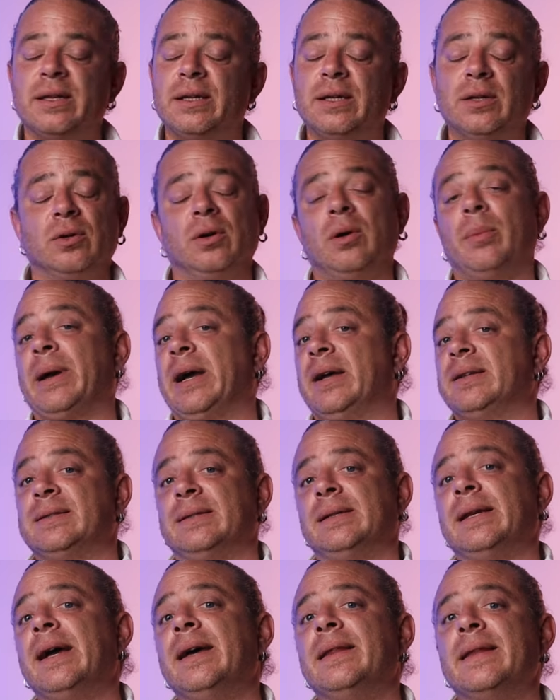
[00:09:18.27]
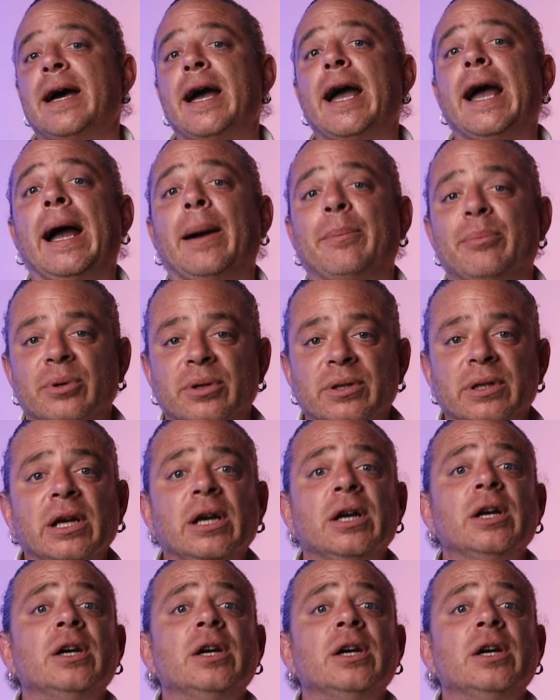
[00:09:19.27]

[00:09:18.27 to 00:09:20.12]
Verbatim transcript: They're not about to let that happen.